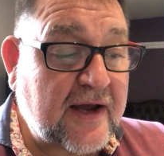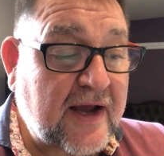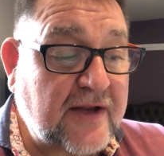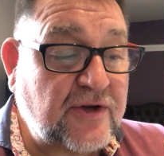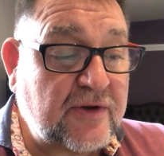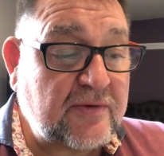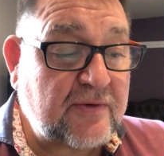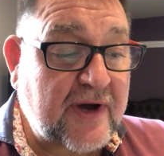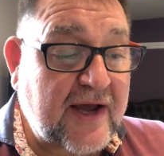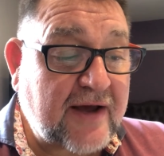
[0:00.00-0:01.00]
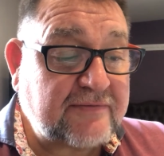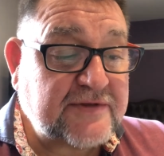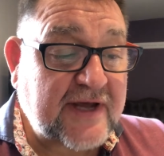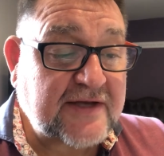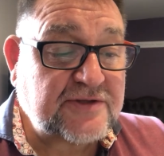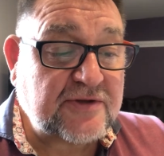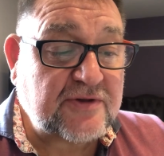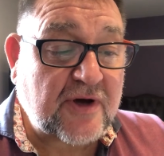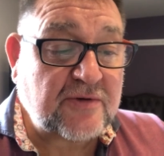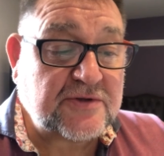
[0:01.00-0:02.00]
And you have tested
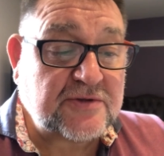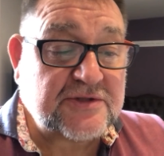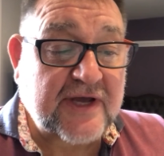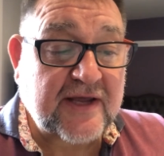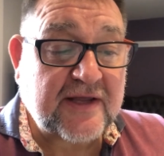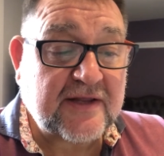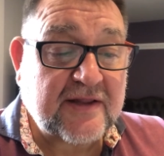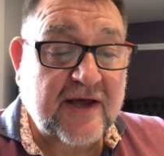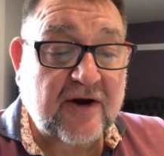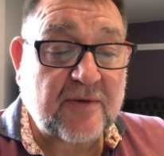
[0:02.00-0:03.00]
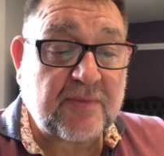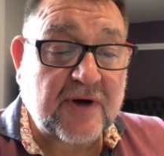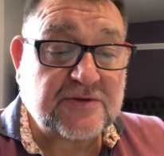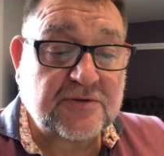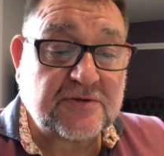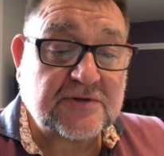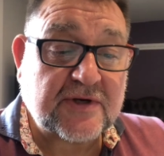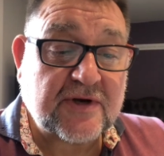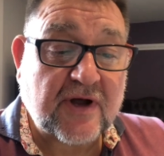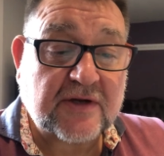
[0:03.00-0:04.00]
those who say they are apostles
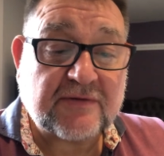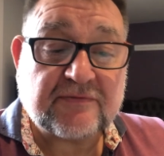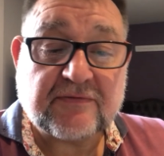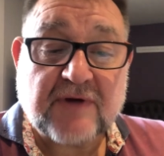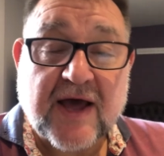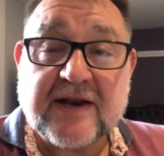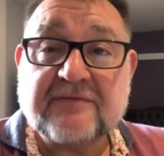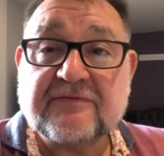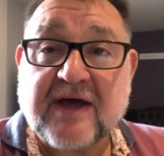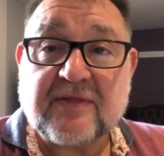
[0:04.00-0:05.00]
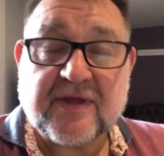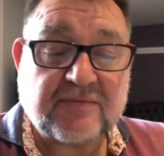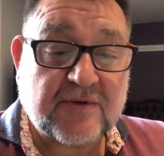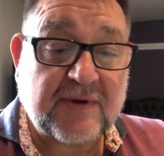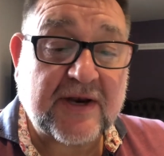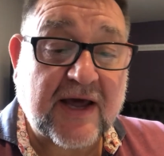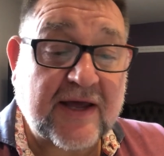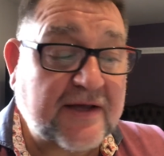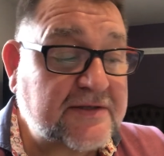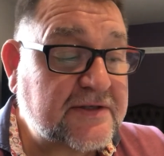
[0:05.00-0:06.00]
and are not, and have found them to be
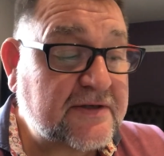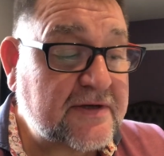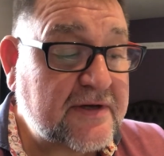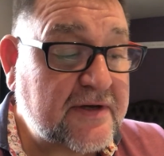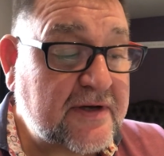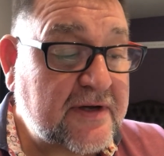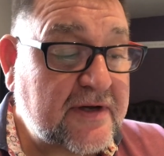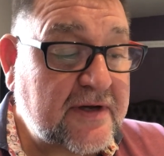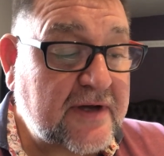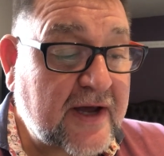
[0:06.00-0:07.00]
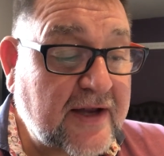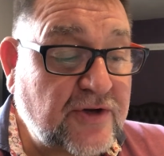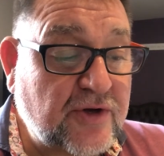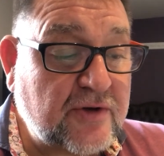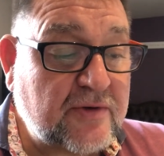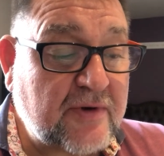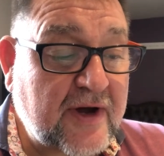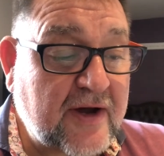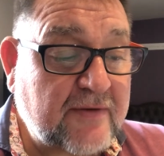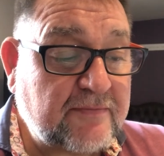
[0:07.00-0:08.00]
liars. And you
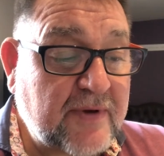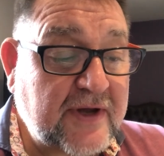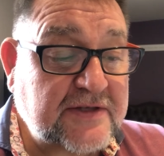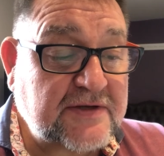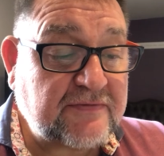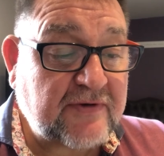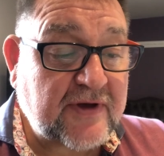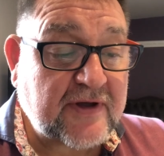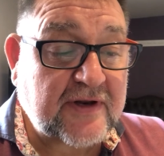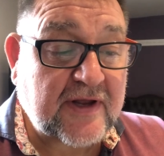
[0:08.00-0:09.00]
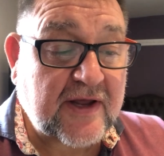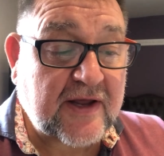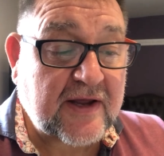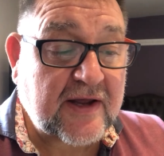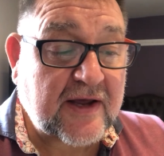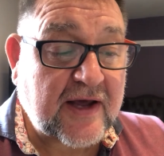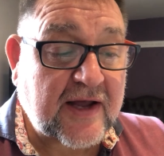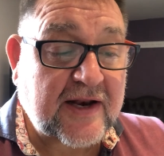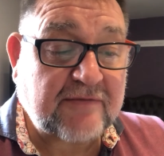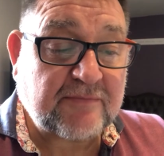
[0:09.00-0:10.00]
have persevered
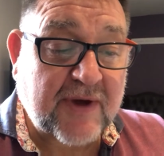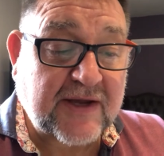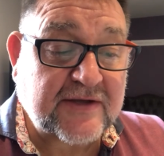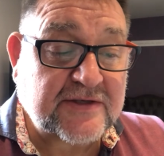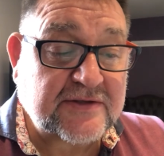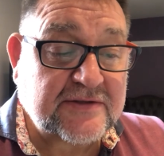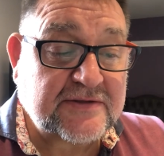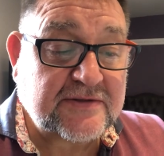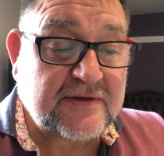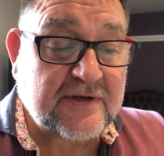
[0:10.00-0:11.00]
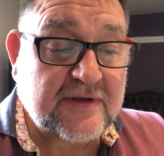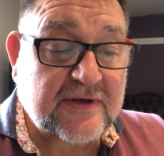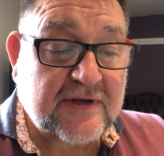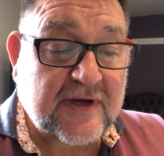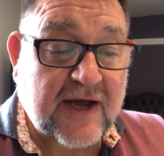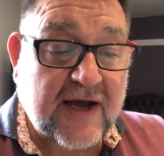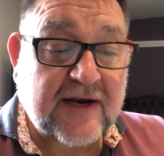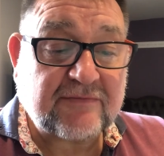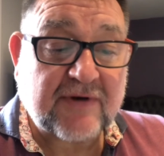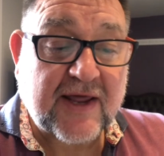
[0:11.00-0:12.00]
and have patience and
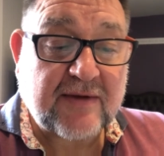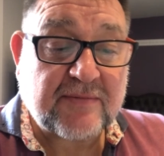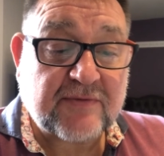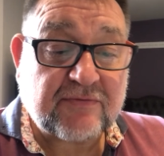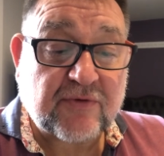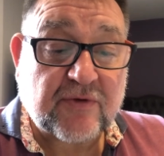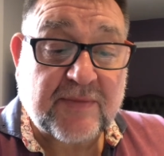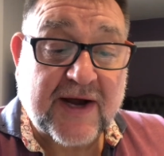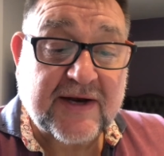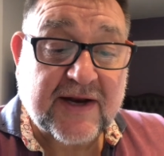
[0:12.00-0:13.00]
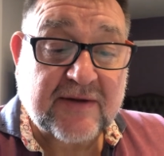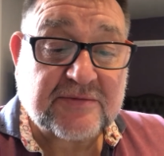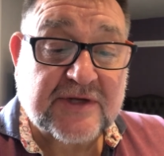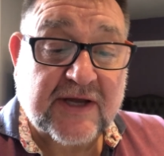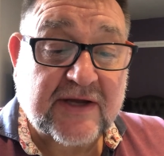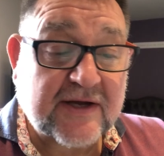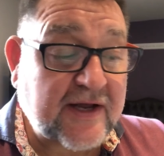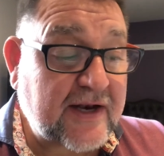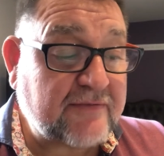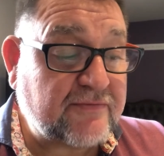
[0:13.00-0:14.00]
have laboured for my name's sake
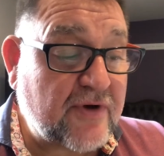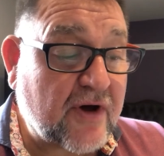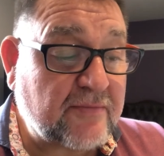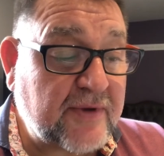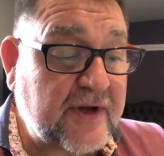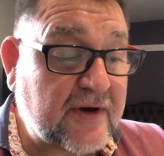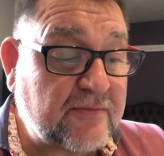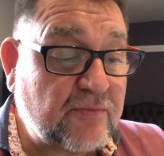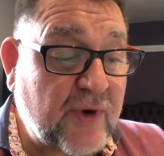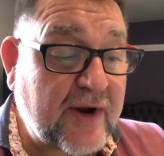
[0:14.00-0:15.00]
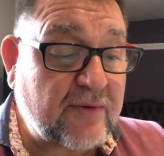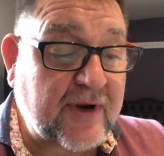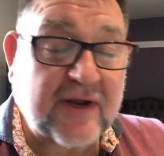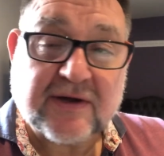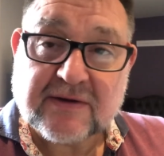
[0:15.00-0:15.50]
and have not become weary.